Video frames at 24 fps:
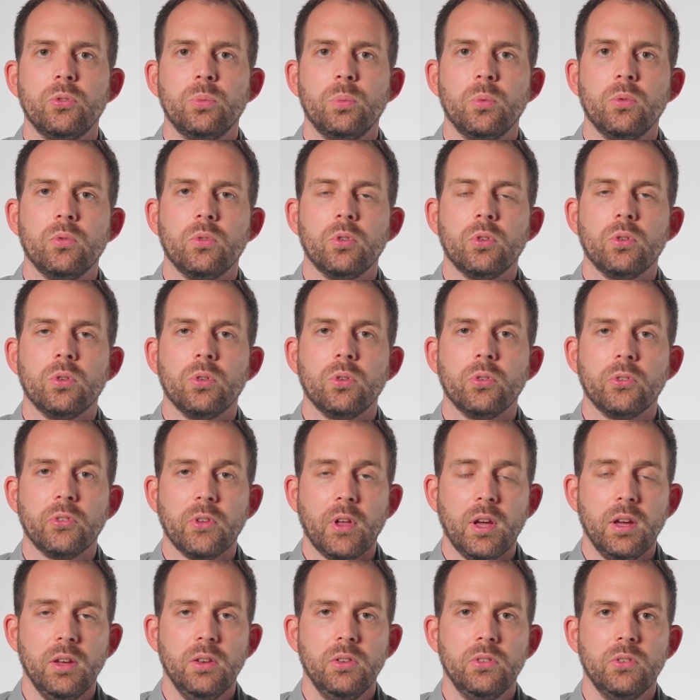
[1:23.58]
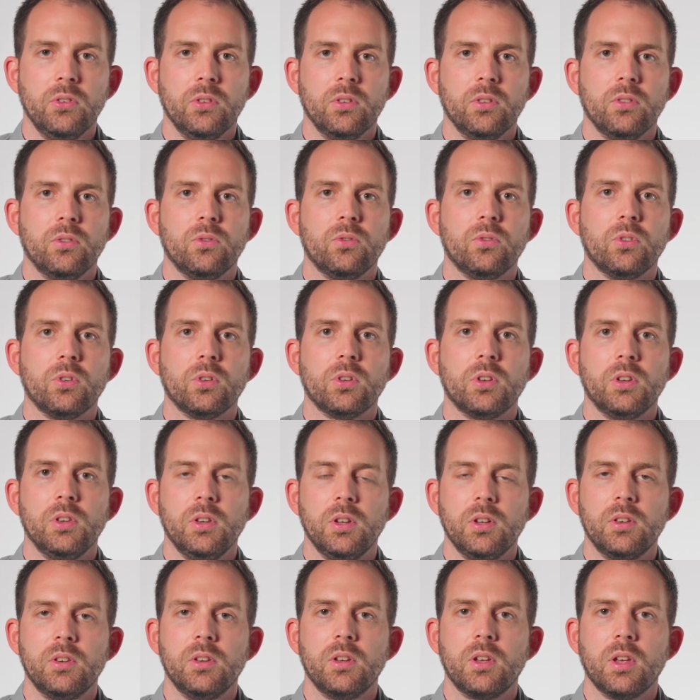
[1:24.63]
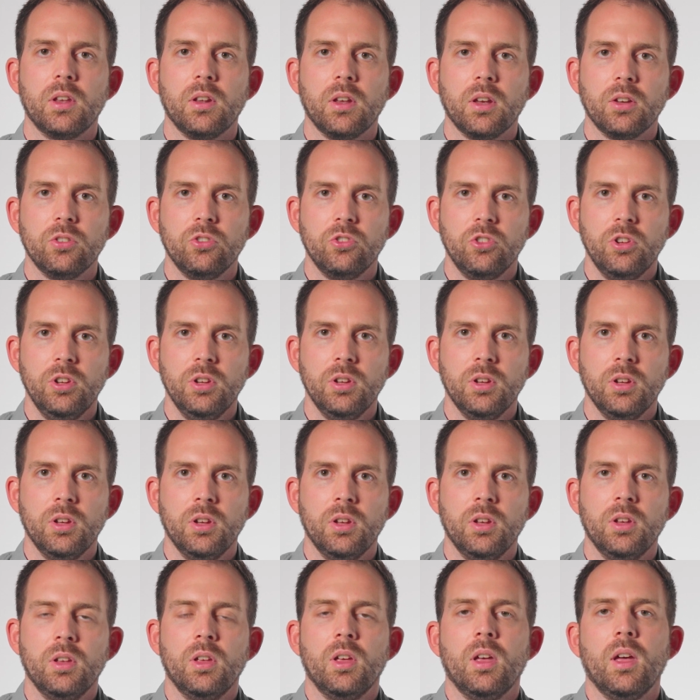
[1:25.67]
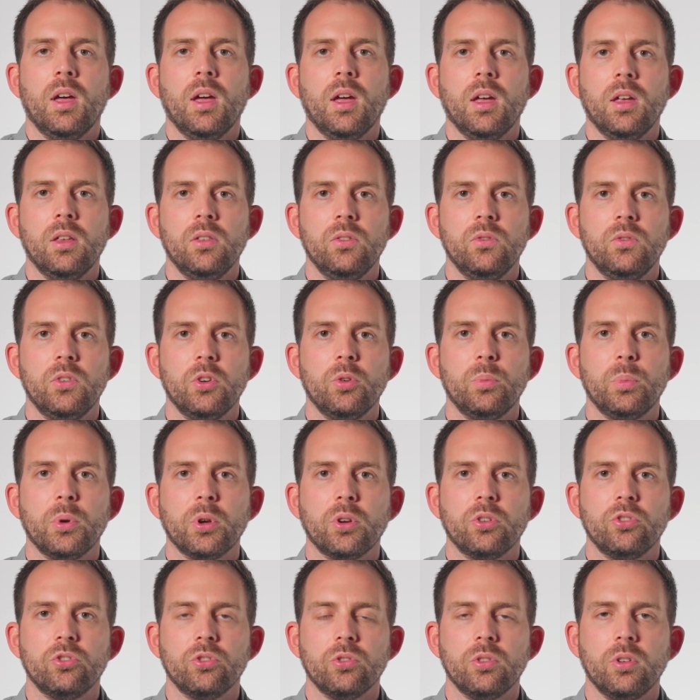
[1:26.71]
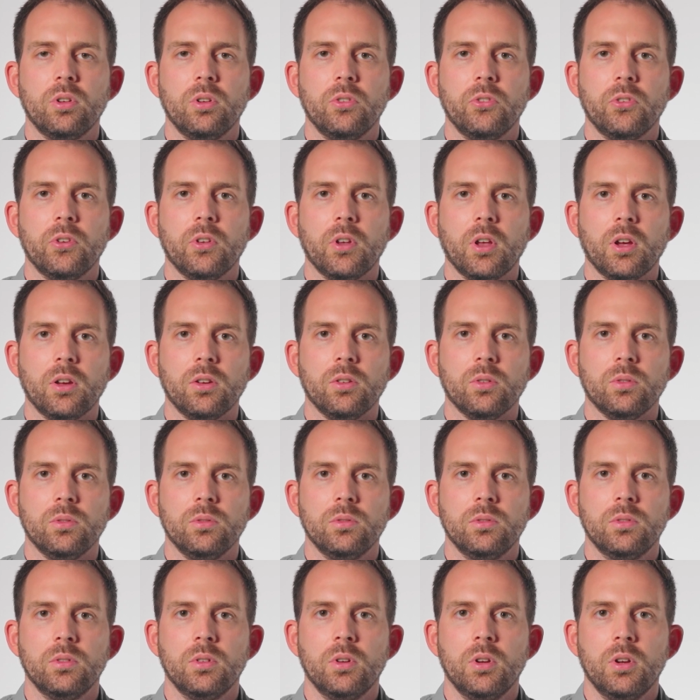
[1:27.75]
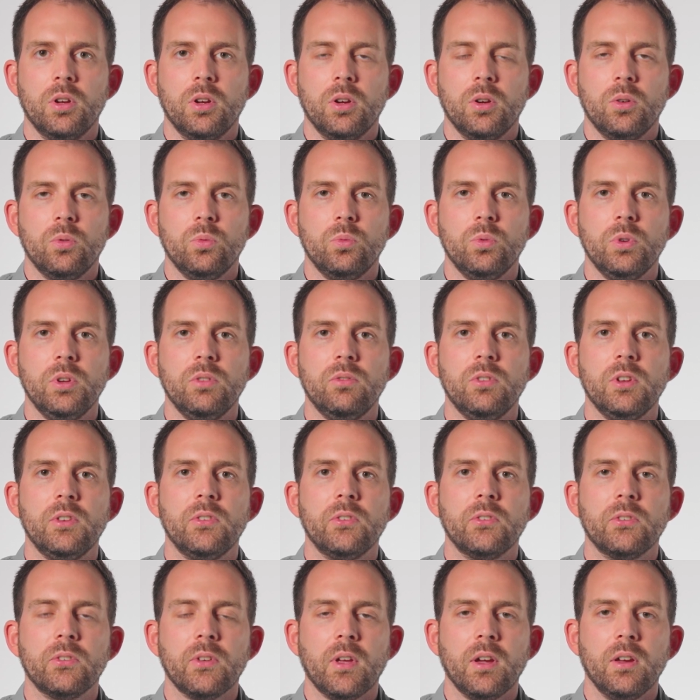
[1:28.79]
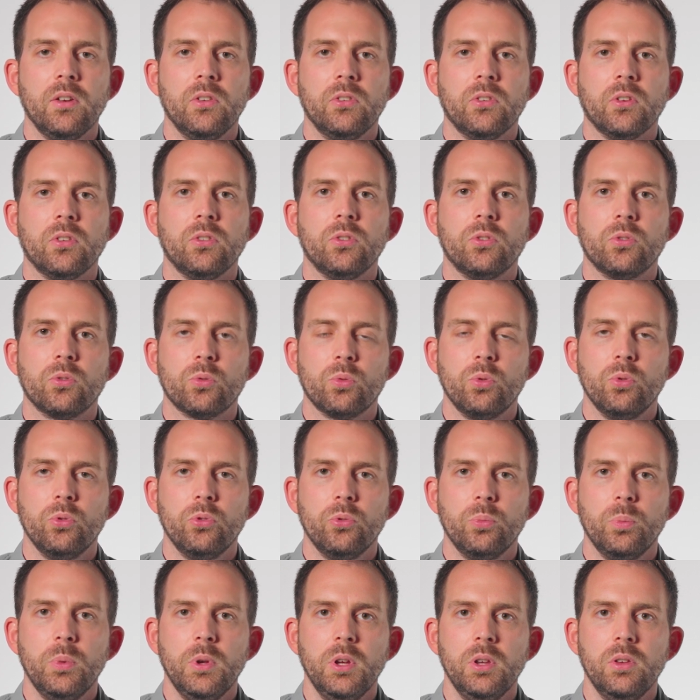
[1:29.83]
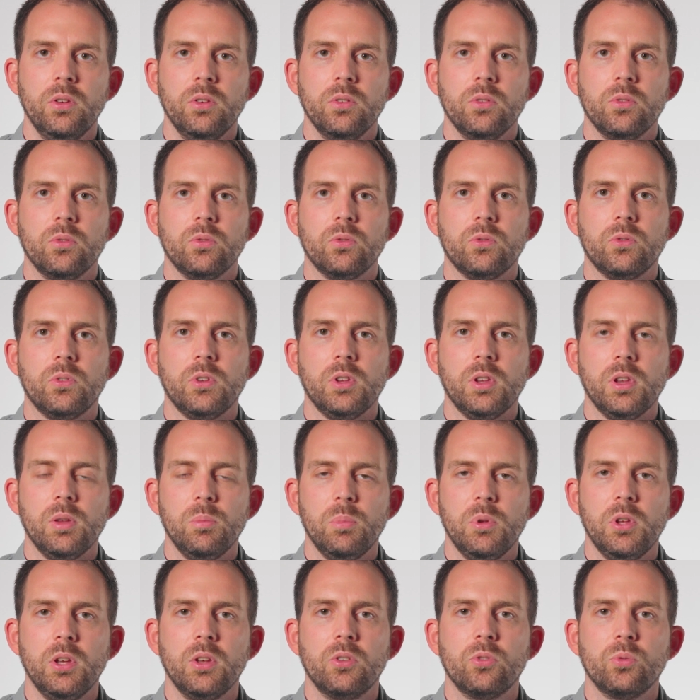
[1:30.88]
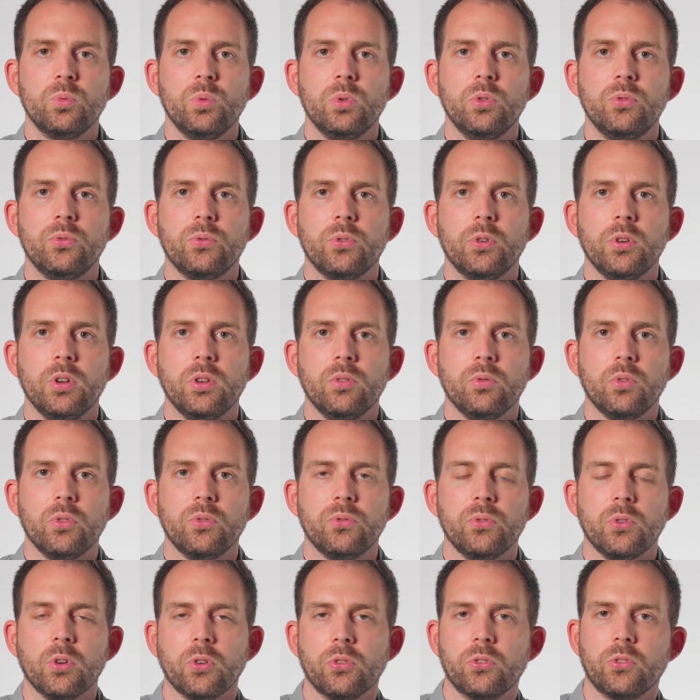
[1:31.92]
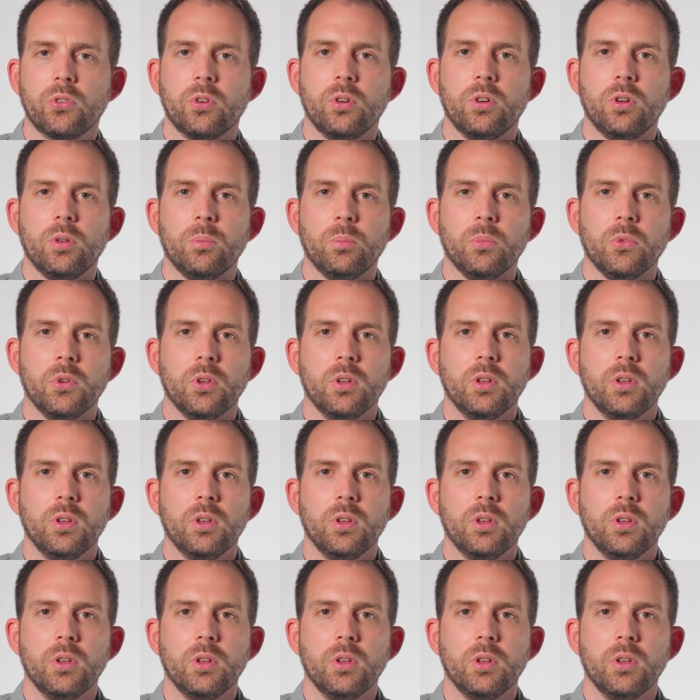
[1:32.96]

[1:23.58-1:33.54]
the size, the kinetic energy, and the operational scenario. With its size and screw speed, the EBX would fall in the first column.